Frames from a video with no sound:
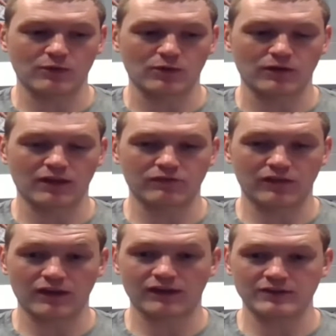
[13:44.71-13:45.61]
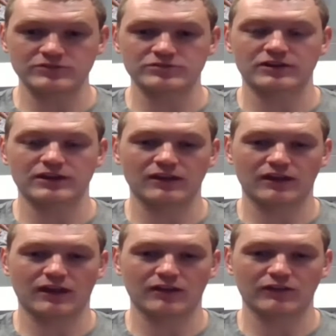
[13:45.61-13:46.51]
or they fake an injury
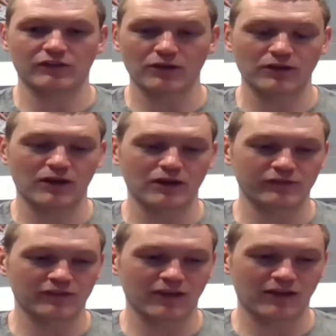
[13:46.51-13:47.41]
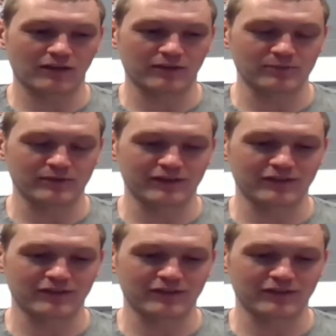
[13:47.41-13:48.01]
and slow the offense down a little bit.